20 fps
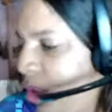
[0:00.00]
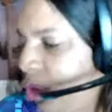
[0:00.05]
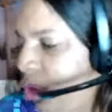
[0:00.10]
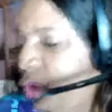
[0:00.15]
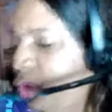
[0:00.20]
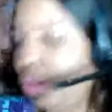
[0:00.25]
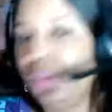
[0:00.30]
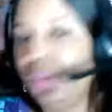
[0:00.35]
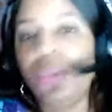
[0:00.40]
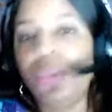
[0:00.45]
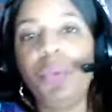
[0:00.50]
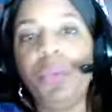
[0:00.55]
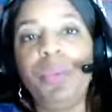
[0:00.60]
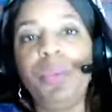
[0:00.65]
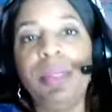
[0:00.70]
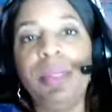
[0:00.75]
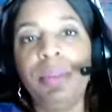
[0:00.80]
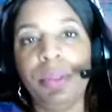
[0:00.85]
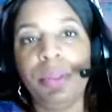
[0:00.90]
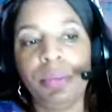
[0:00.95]
Choose a
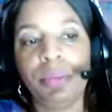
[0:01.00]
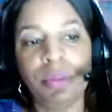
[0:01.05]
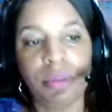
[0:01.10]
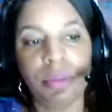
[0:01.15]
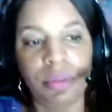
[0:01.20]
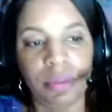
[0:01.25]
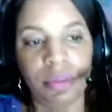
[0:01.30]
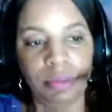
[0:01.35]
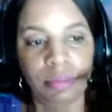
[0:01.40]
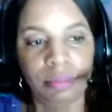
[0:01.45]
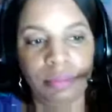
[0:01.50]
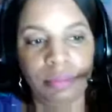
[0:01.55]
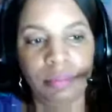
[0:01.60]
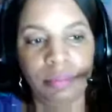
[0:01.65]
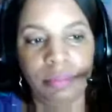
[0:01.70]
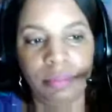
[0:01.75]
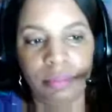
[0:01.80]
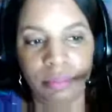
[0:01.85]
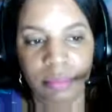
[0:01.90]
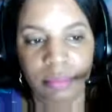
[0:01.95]
web host.
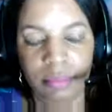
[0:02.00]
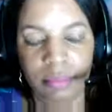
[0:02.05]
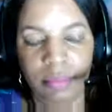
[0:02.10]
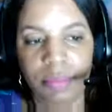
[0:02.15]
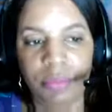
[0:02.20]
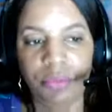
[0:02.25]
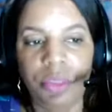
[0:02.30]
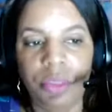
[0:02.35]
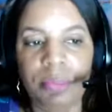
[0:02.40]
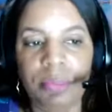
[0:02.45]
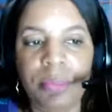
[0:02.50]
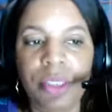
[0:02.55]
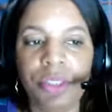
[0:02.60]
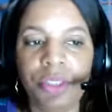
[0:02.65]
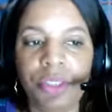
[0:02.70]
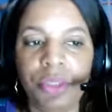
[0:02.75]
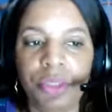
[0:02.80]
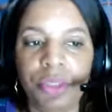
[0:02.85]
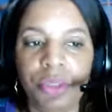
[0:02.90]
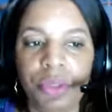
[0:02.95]
We
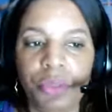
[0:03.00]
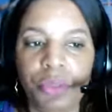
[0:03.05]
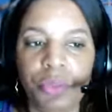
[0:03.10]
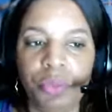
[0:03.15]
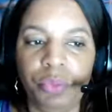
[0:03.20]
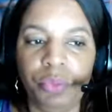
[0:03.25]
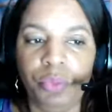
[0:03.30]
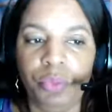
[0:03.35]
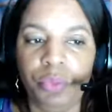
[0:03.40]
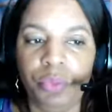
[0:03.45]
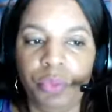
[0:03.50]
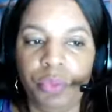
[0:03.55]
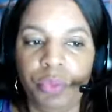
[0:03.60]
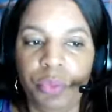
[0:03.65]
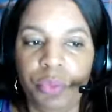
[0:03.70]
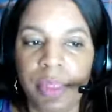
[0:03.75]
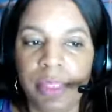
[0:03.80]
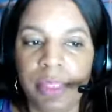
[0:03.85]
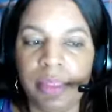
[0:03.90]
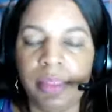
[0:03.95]
mentioned those:
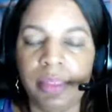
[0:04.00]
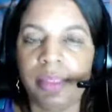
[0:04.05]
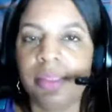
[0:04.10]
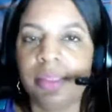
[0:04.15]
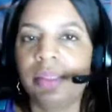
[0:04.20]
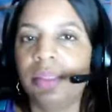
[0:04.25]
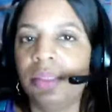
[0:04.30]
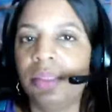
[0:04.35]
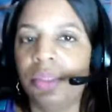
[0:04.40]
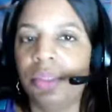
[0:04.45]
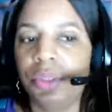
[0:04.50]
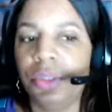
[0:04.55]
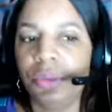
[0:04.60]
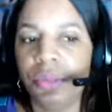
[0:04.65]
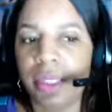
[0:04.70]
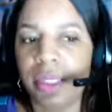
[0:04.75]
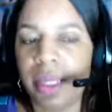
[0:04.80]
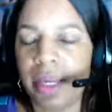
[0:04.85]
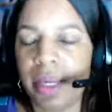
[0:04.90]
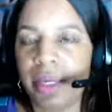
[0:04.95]
Wix,
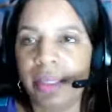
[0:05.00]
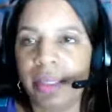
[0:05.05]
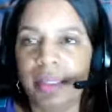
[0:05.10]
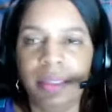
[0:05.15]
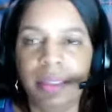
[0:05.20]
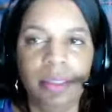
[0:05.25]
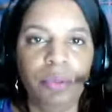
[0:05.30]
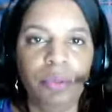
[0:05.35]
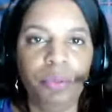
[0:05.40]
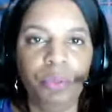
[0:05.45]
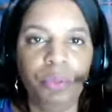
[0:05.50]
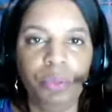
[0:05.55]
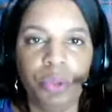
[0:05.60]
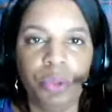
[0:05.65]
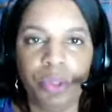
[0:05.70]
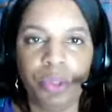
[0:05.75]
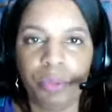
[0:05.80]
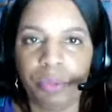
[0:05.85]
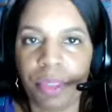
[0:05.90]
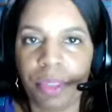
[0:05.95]
GoDaddy,
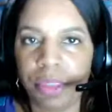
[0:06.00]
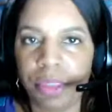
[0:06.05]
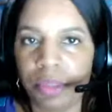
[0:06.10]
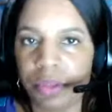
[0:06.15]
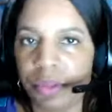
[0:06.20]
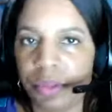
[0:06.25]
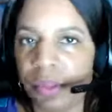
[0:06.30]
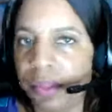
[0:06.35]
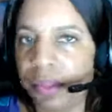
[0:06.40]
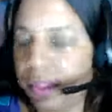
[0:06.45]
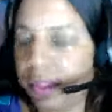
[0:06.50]
WordPress. Those are